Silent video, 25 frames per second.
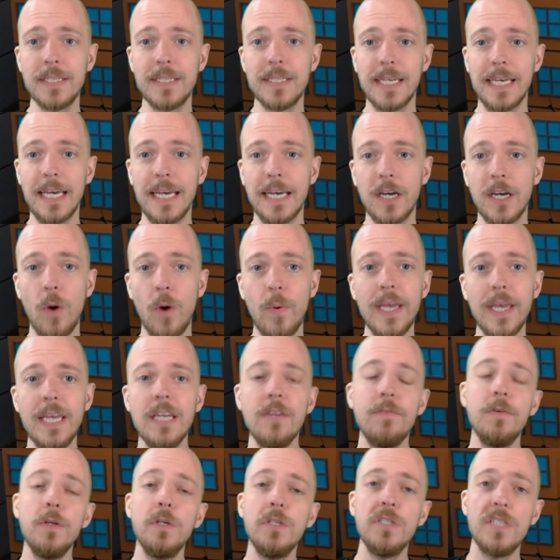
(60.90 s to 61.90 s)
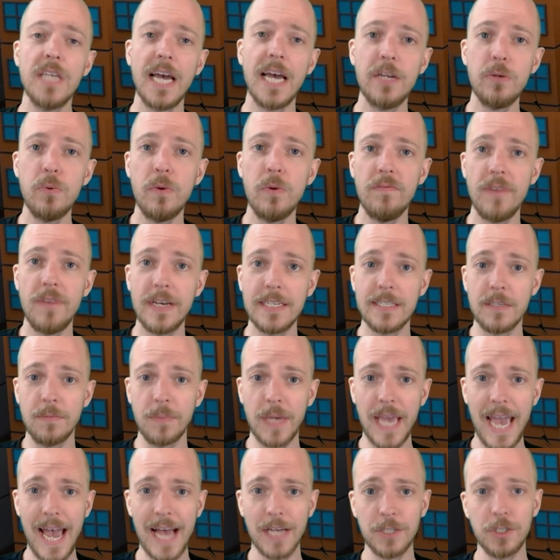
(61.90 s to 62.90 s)
to get going, and if you decide to invest some
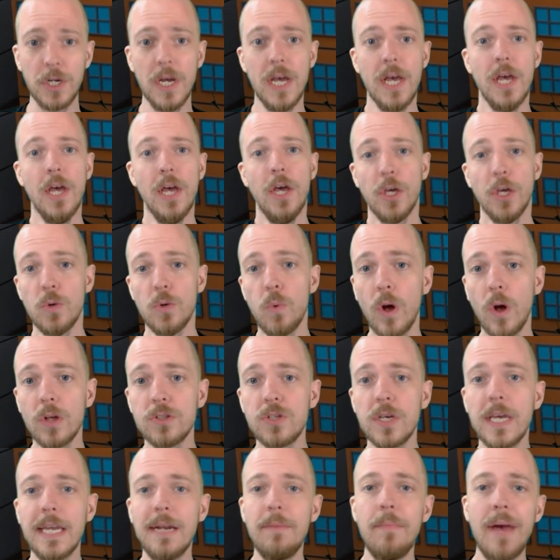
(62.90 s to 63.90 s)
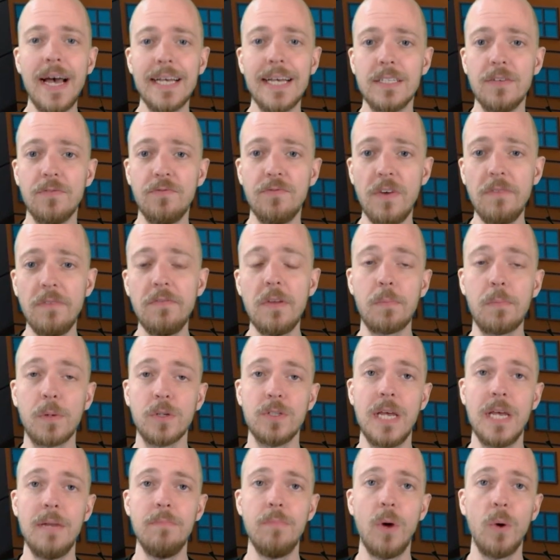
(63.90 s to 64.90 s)
cash, you also get a massive
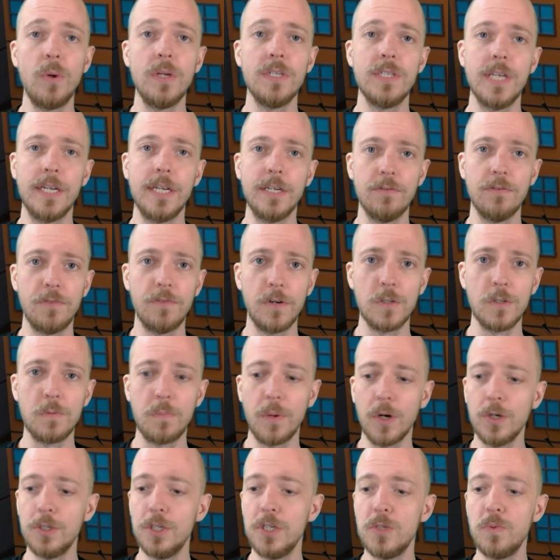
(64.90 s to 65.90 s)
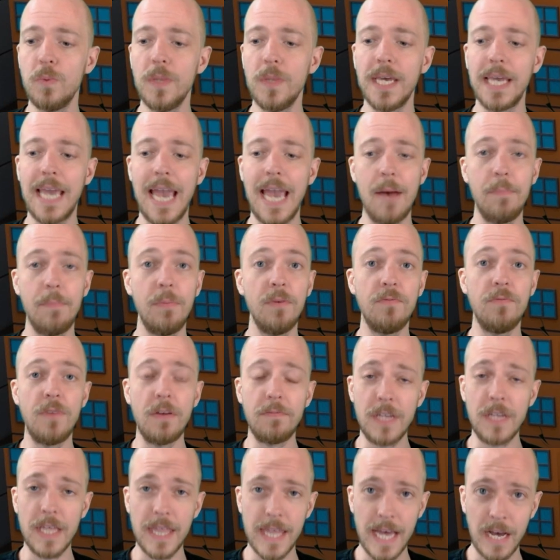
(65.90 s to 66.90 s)
50% bonus on your first purchase with a cap of
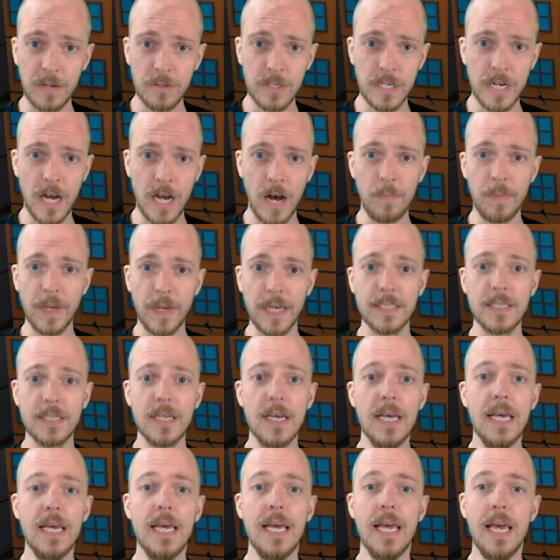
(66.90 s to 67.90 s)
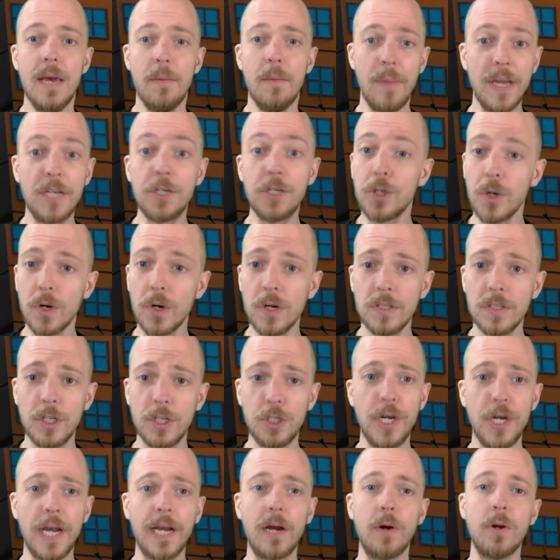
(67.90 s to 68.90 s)
50,000 UPX. Make sure to
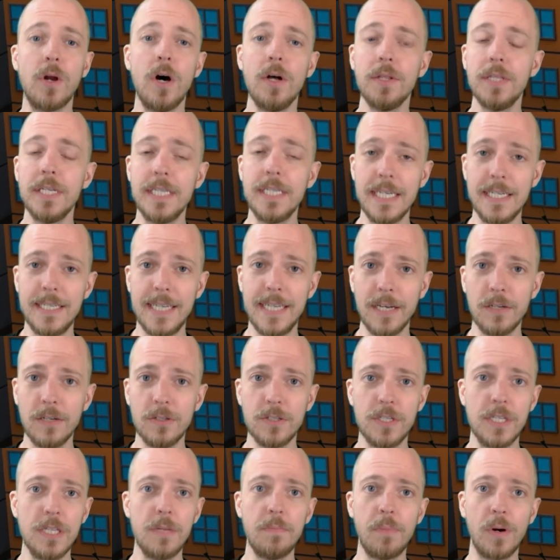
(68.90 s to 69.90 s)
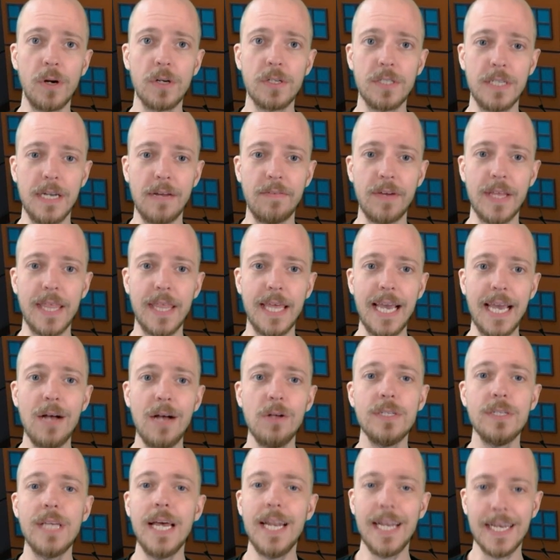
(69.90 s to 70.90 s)
check out all the details and the perks and everything
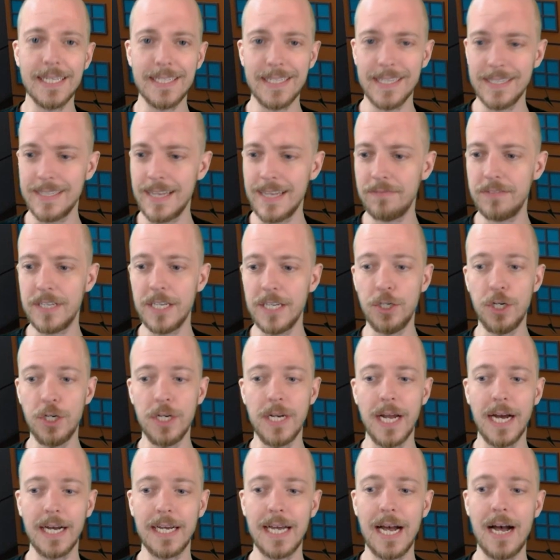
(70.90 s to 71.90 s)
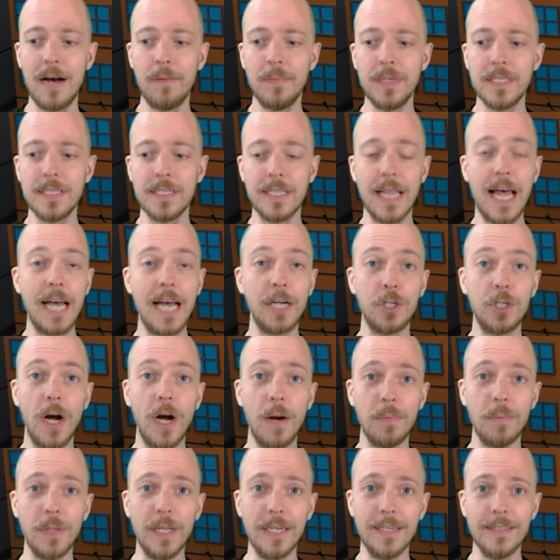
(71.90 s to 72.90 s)
else at
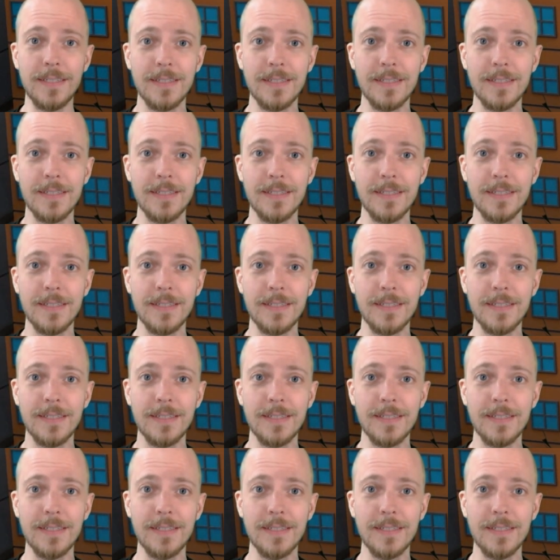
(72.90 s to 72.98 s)
ssftg.com/upland.